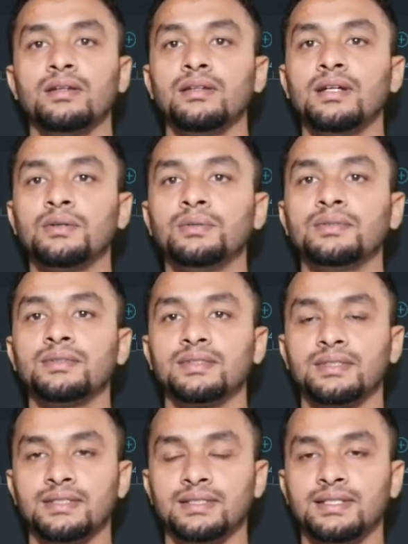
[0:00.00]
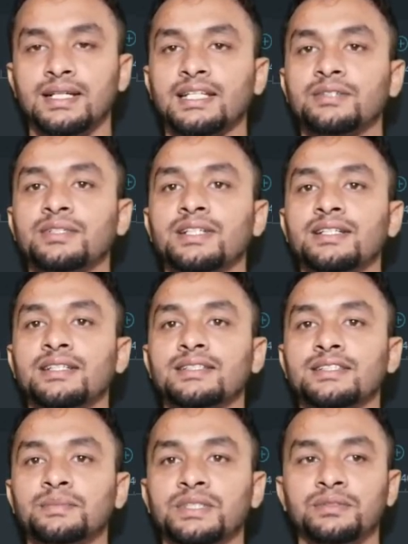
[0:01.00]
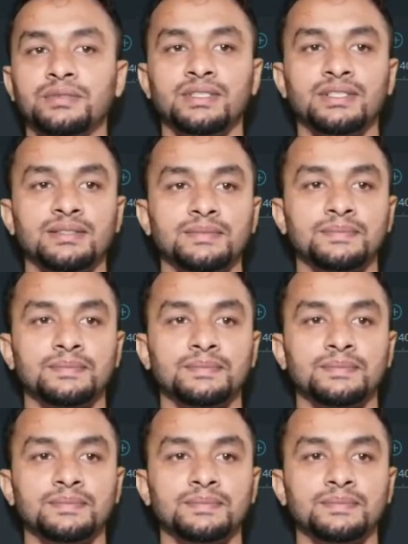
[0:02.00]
Now drag your green screen video here.